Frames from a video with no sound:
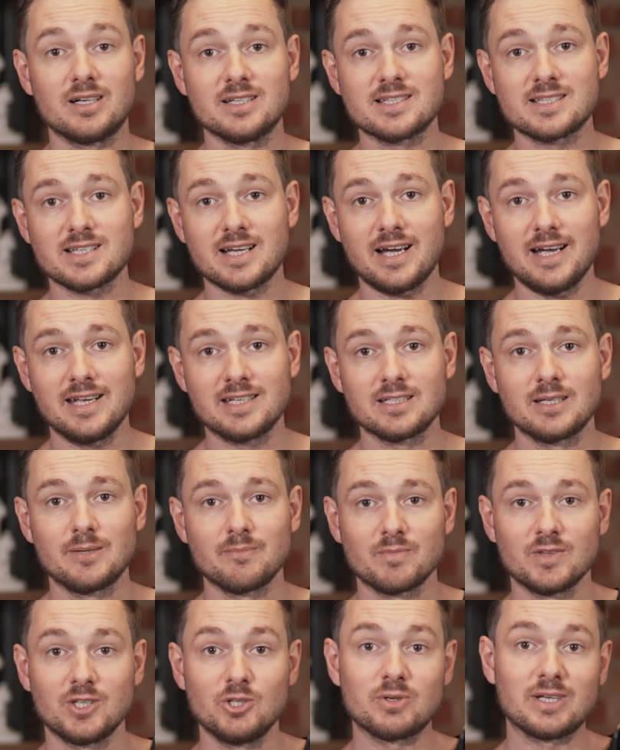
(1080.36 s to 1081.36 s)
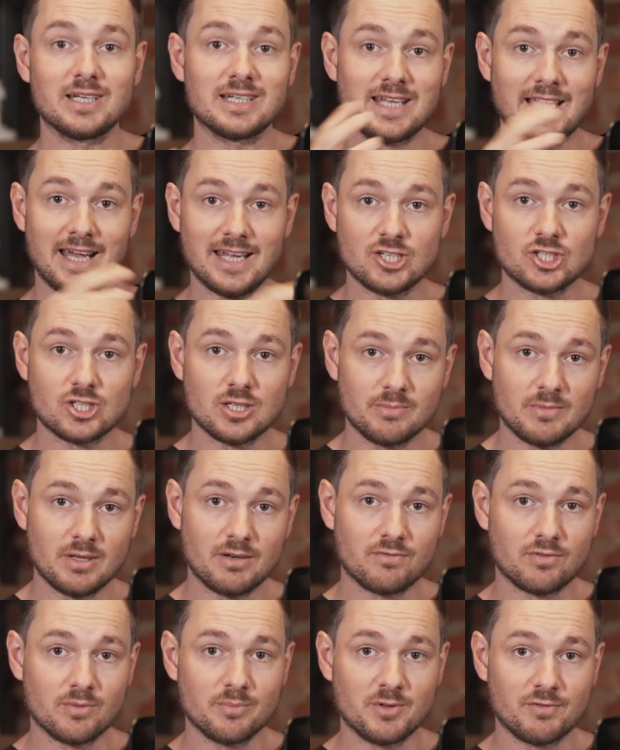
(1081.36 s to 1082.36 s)
are inside. You can catch them
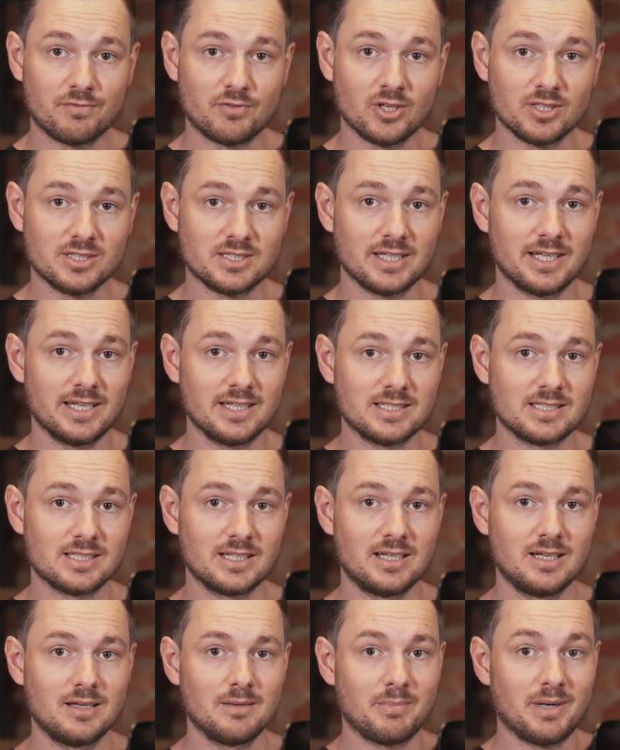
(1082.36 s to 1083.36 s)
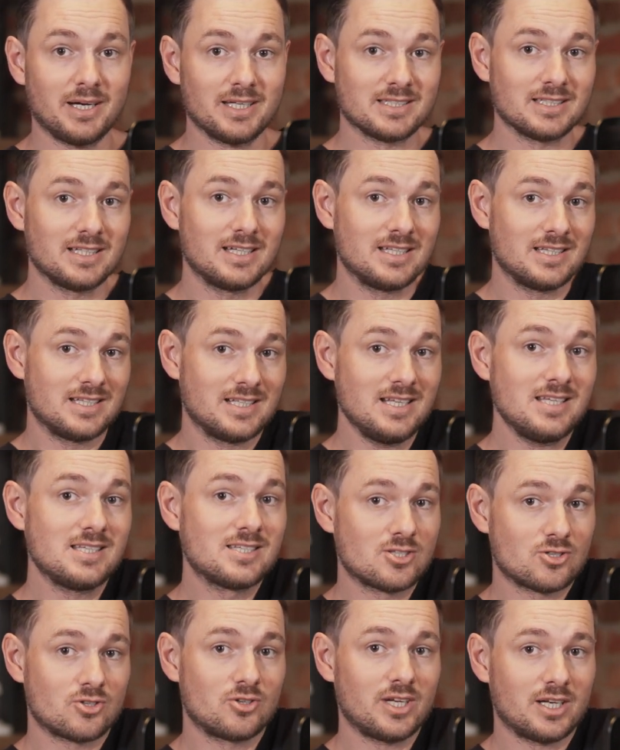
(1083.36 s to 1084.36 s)
then from the front end, but
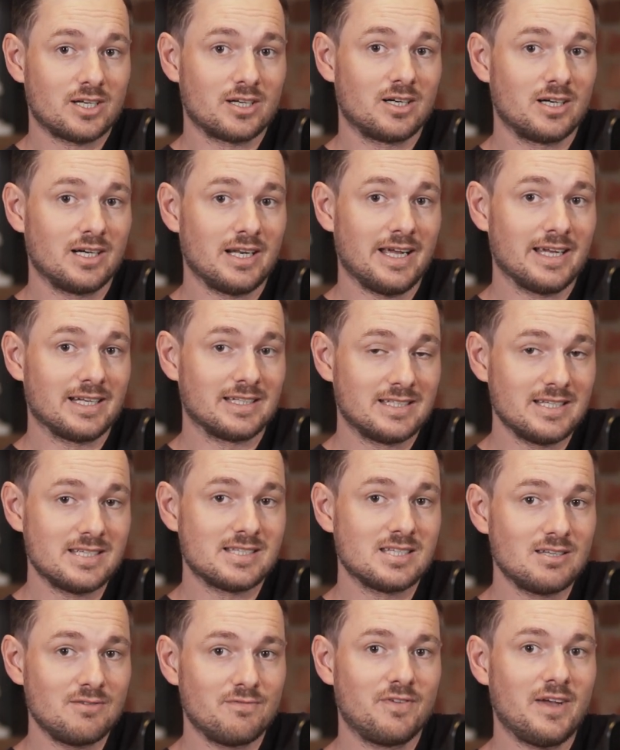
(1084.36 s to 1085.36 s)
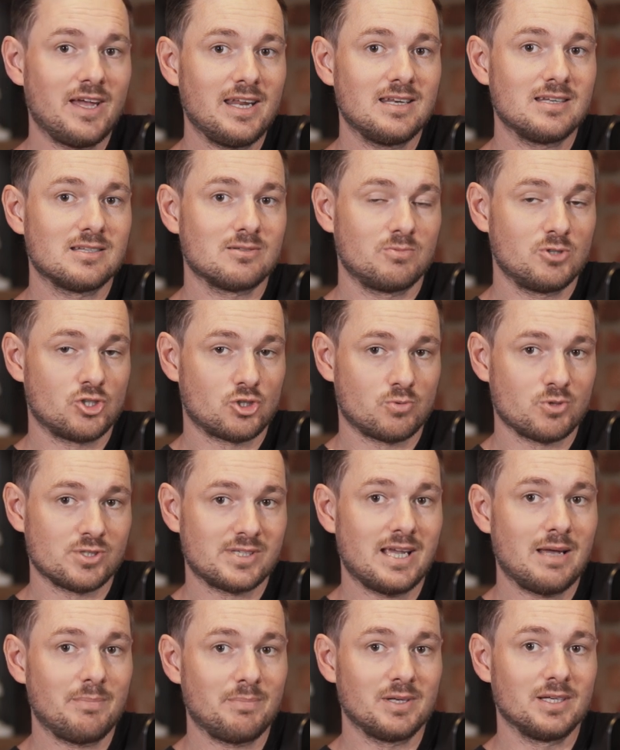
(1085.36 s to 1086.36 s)
this trigger, like this event which
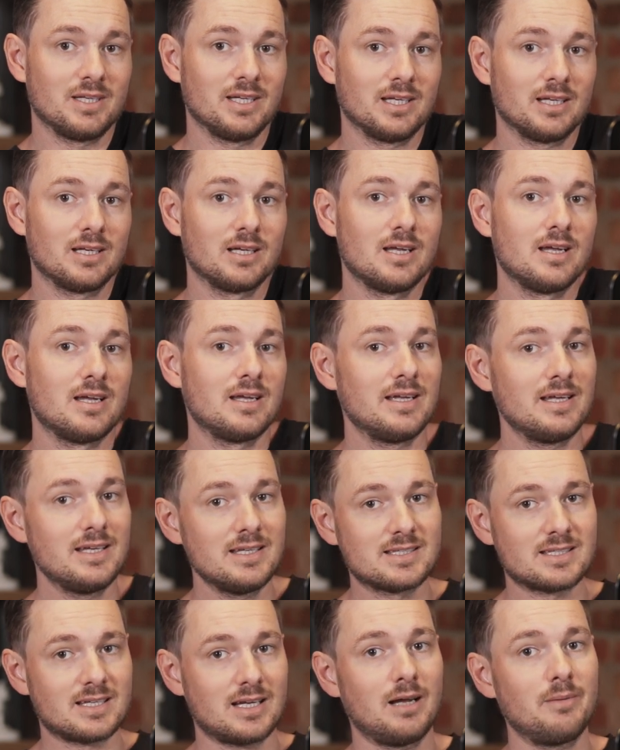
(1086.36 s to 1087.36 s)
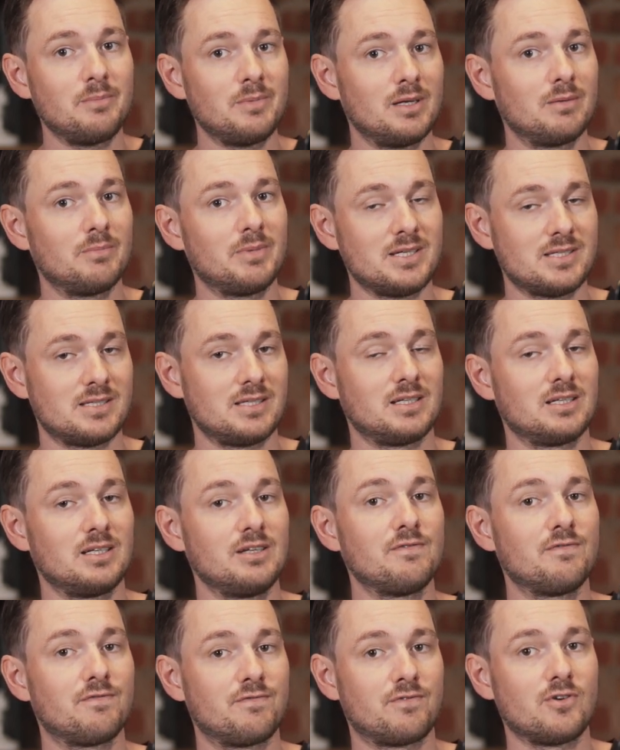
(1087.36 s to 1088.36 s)
was happening, is coming
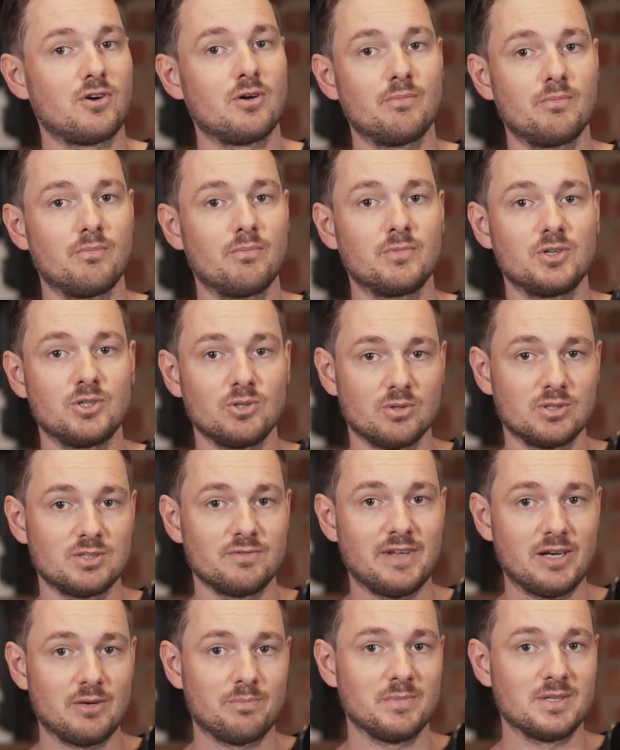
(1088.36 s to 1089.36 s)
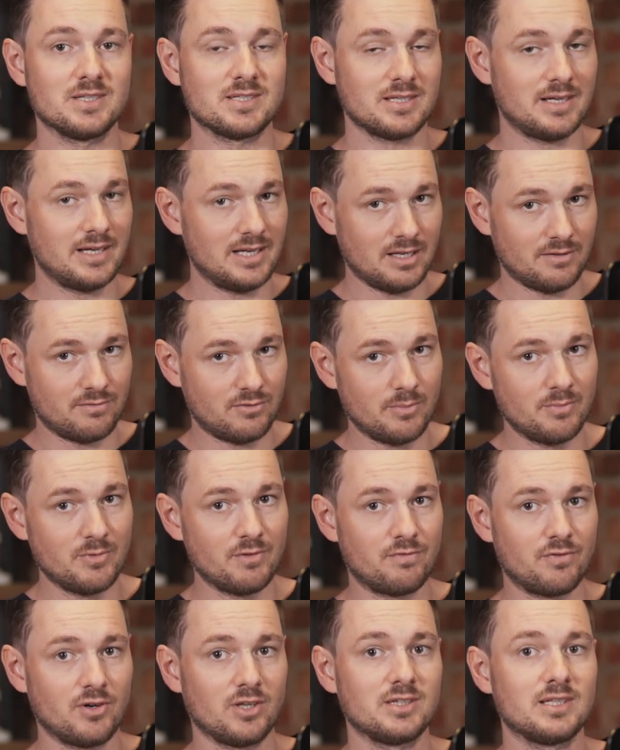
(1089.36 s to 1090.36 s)
basically from your development side, like from
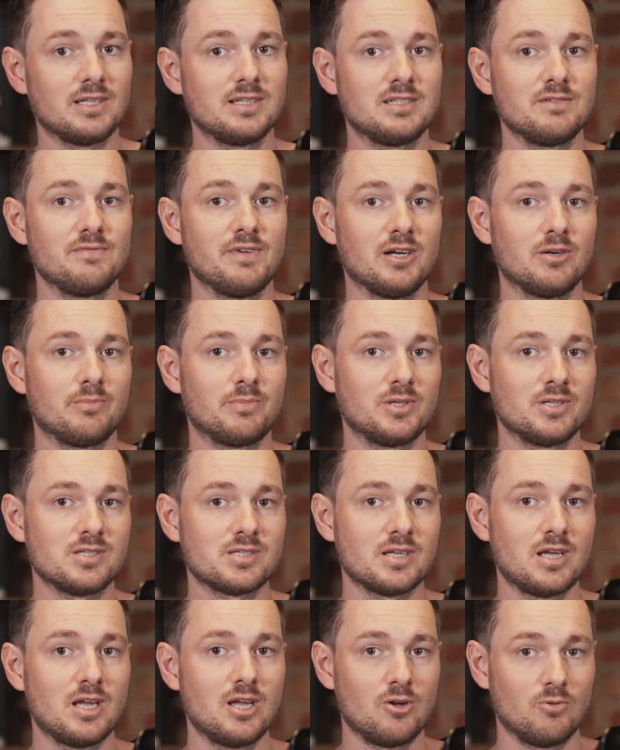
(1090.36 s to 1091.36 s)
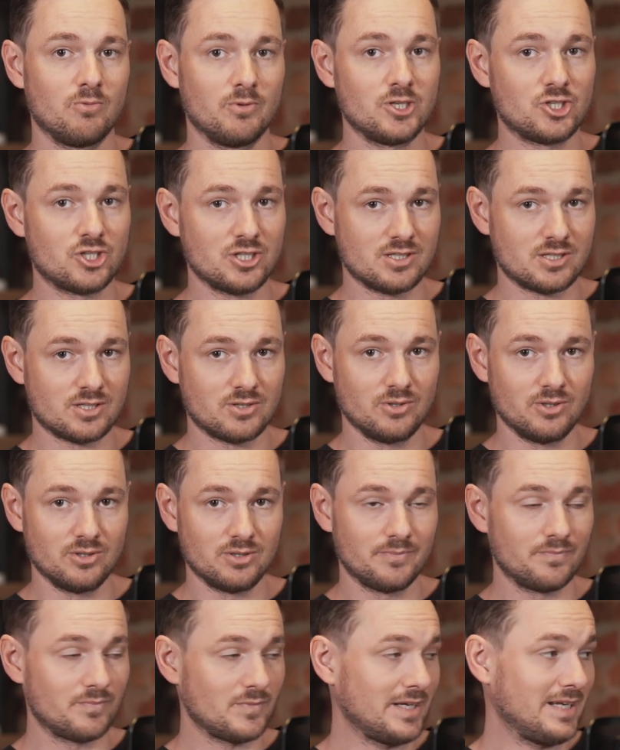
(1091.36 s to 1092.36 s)
the front end developers, which is
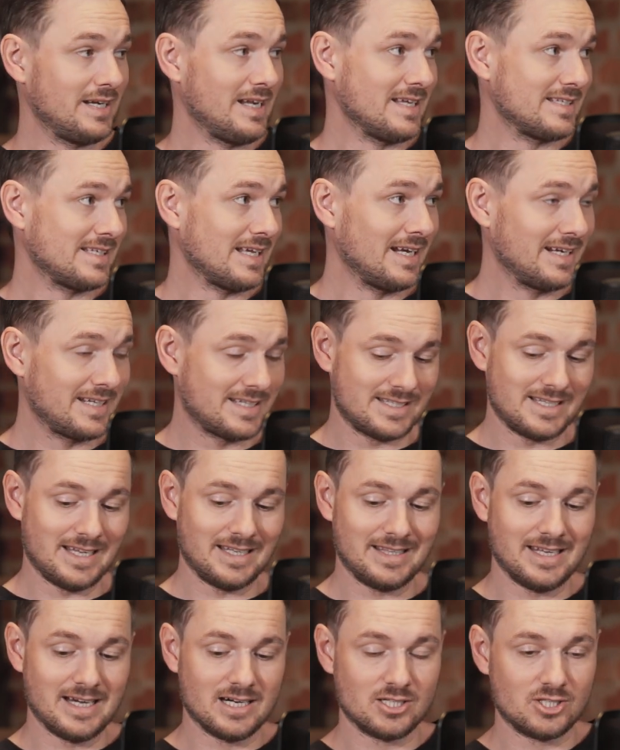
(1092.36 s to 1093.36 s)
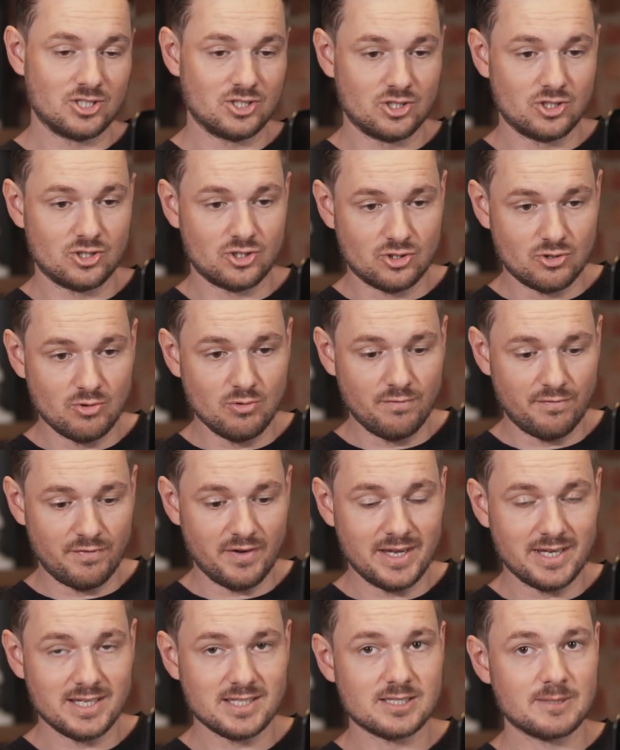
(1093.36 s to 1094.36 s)
good. And as Alex said, there are two
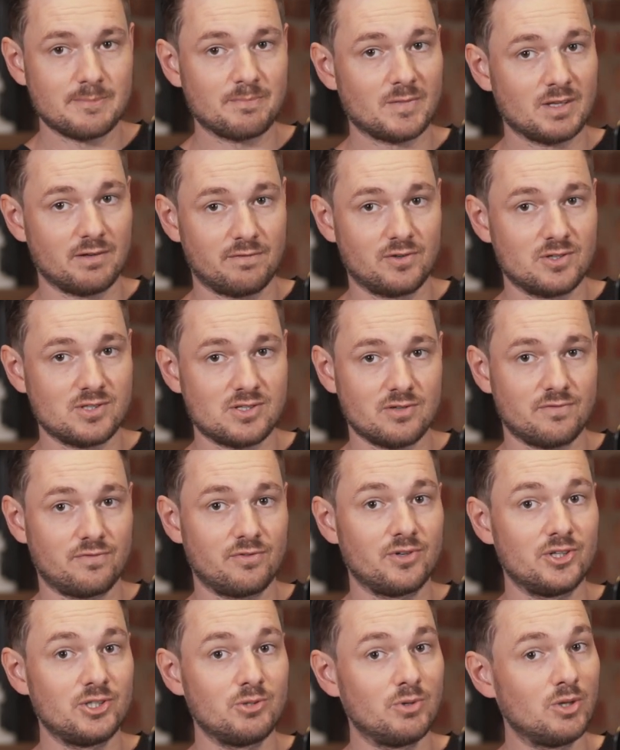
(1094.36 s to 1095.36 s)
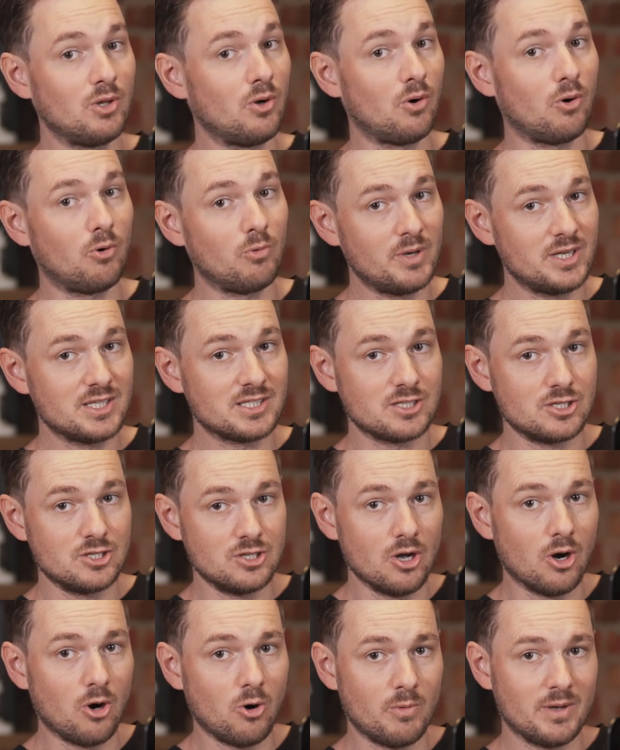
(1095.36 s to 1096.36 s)
things. First of all, you will always
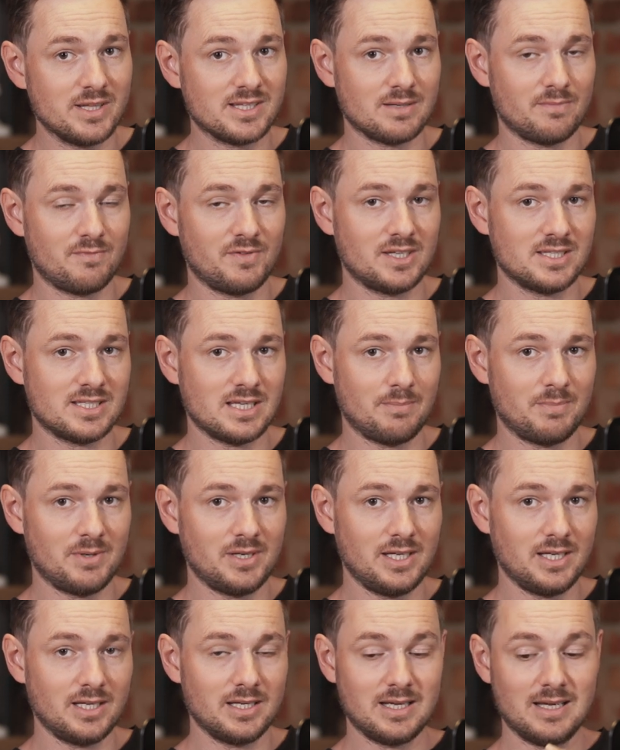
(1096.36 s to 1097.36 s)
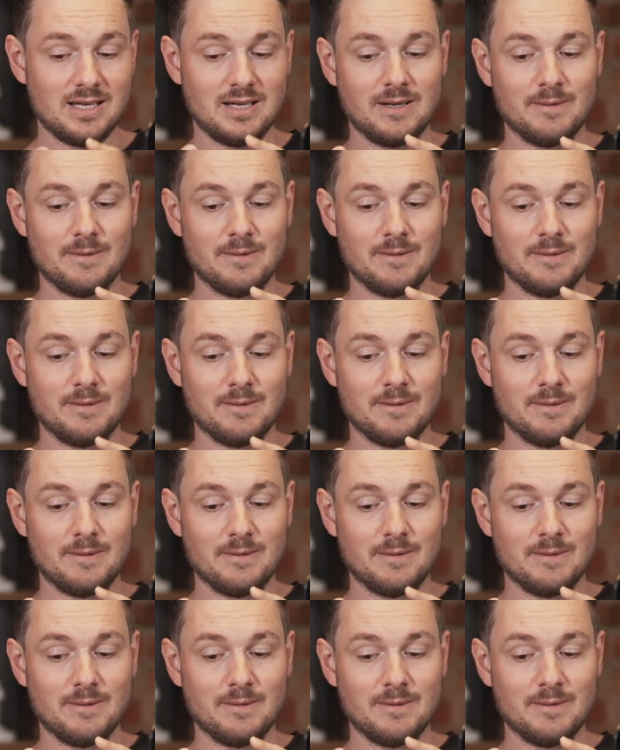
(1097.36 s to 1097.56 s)
know when something is happening.